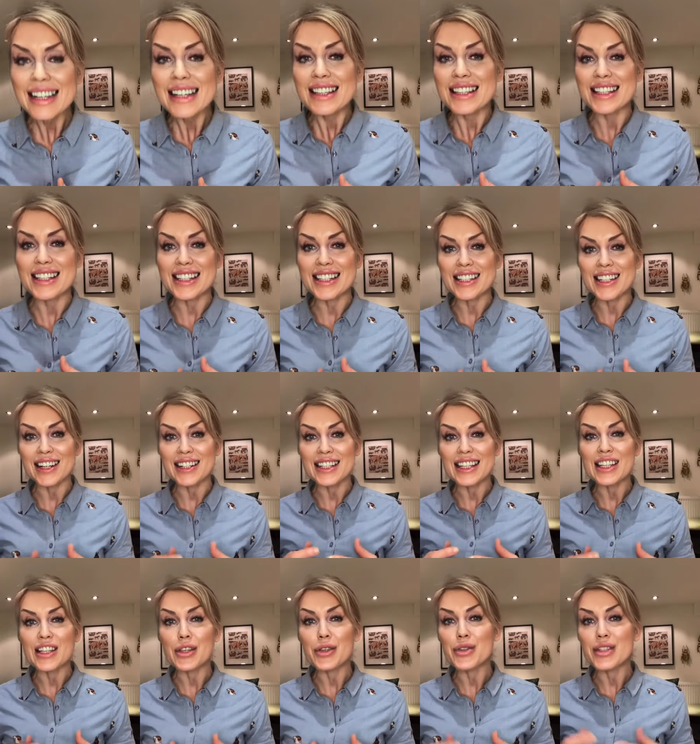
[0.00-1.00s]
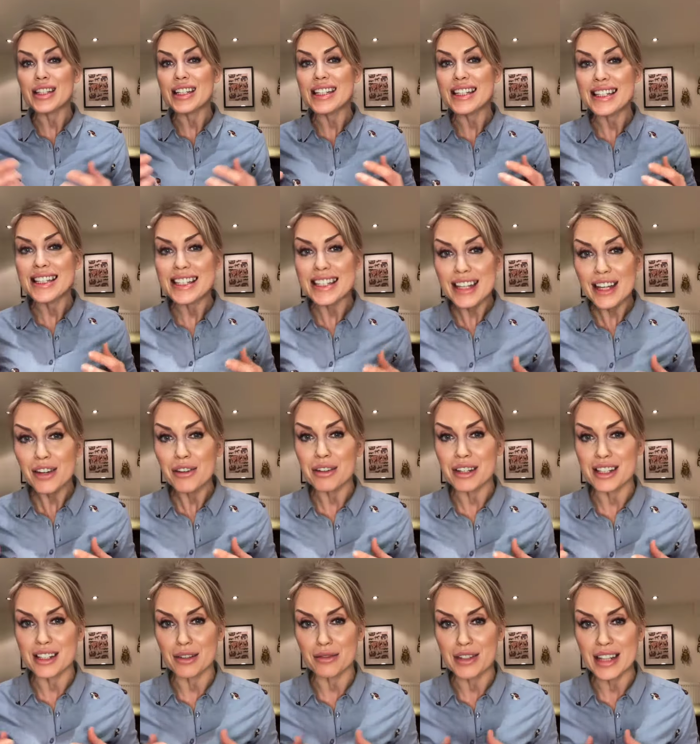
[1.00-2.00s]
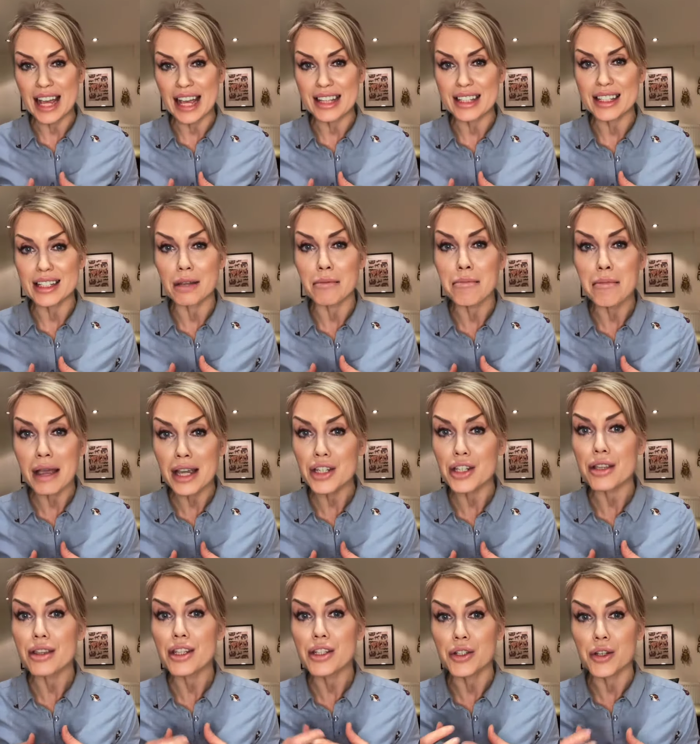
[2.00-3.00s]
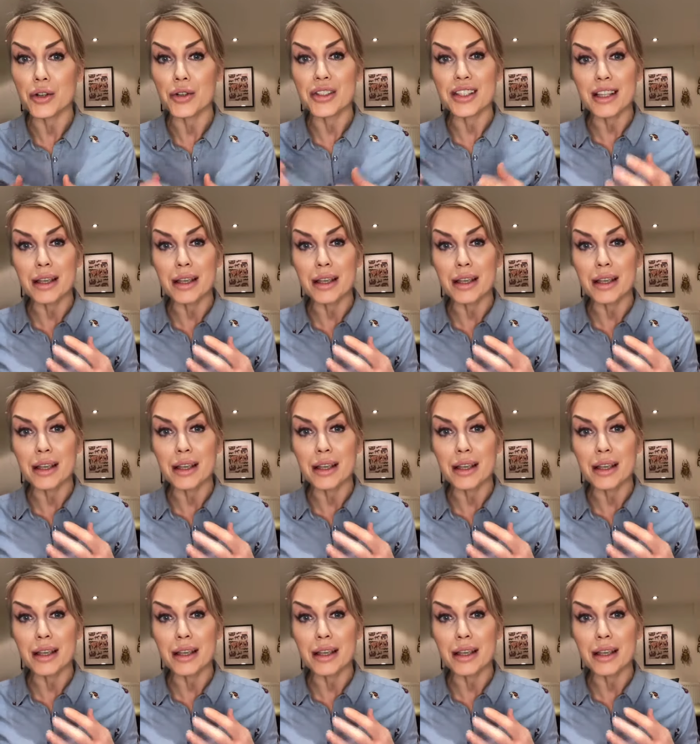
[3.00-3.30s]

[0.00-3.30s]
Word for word: The study used a series of tests to measure the dog's